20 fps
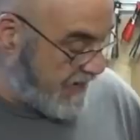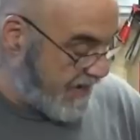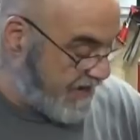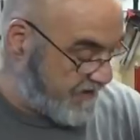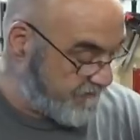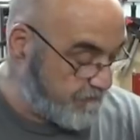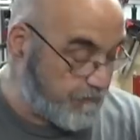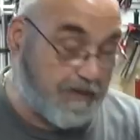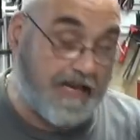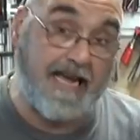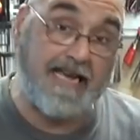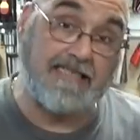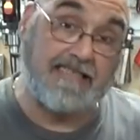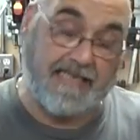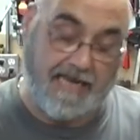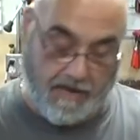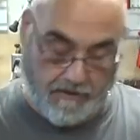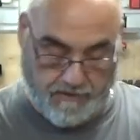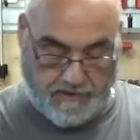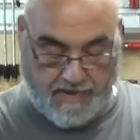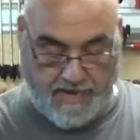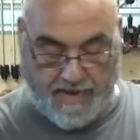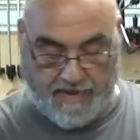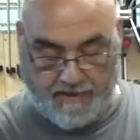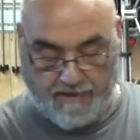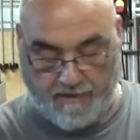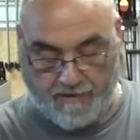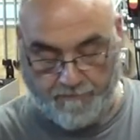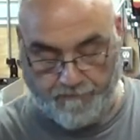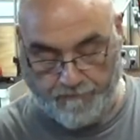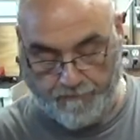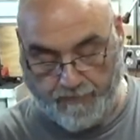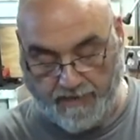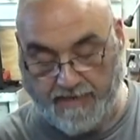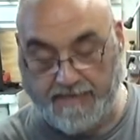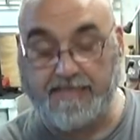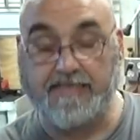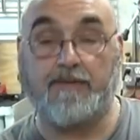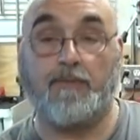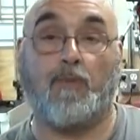have blades out yet, but
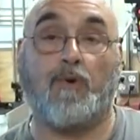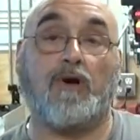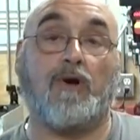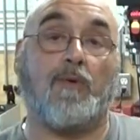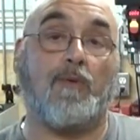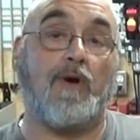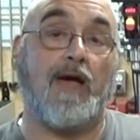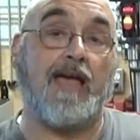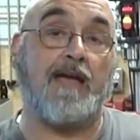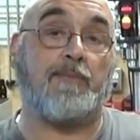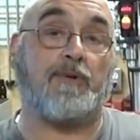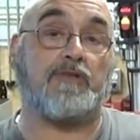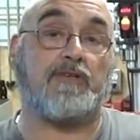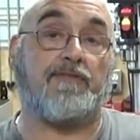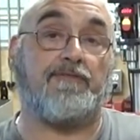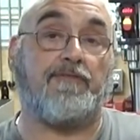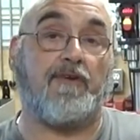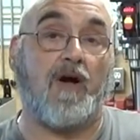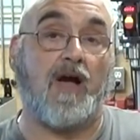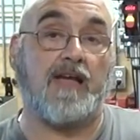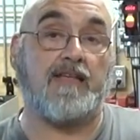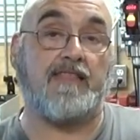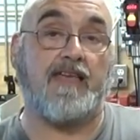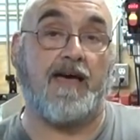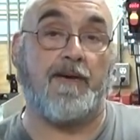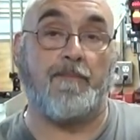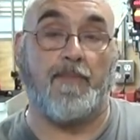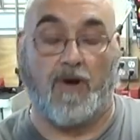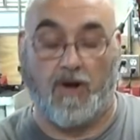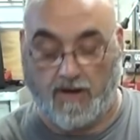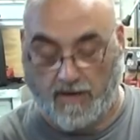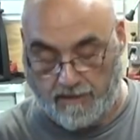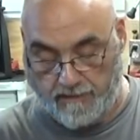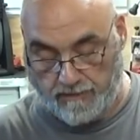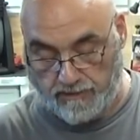I was able to find them on